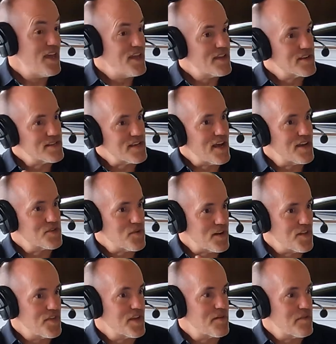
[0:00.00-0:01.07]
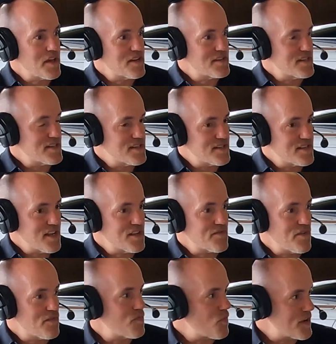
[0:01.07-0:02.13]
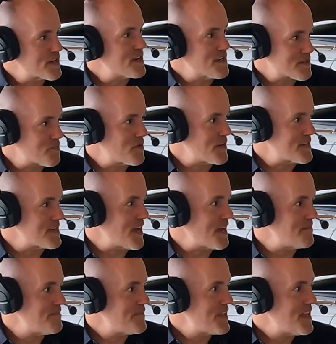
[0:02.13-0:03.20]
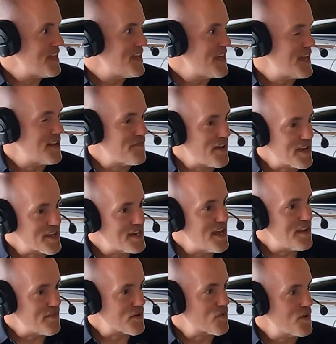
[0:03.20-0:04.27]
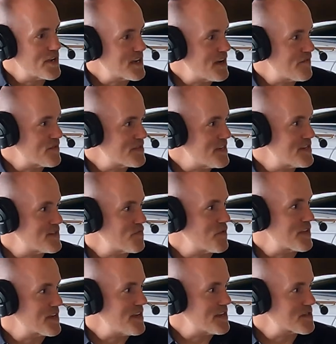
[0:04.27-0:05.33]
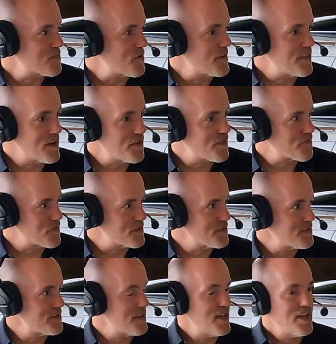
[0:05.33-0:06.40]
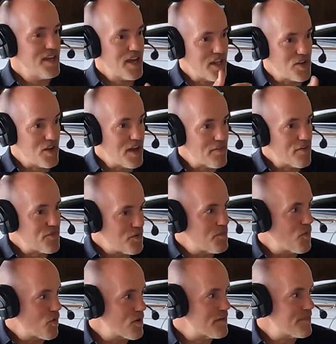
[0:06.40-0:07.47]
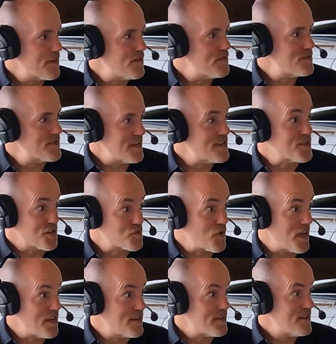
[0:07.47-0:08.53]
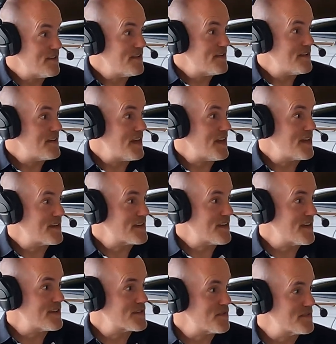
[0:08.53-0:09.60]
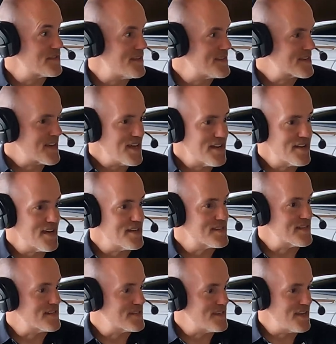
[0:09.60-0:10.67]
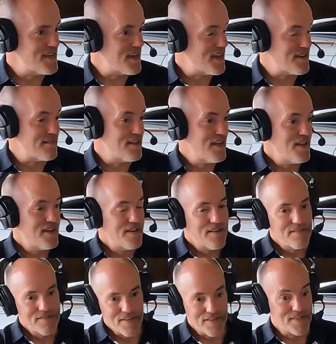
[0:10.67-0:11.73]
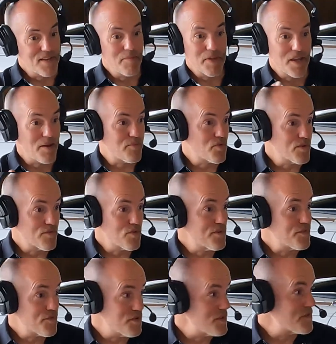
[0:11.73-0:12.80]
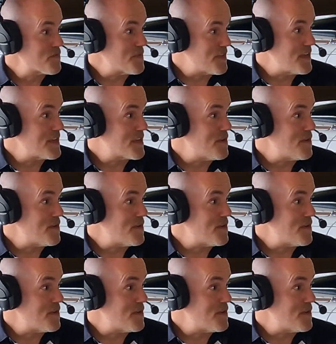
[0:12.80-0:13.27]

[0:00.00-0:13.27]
because I, I try to think about as successful one customer at a time mm-hmm. and if i can have a great conversation with a customer and they're thrilled mm-hmm. and you have a few more of those it's a trend and uh, so it's it's kind of nice to see and mm-hmm. to sum it up we're, we're thrilled with the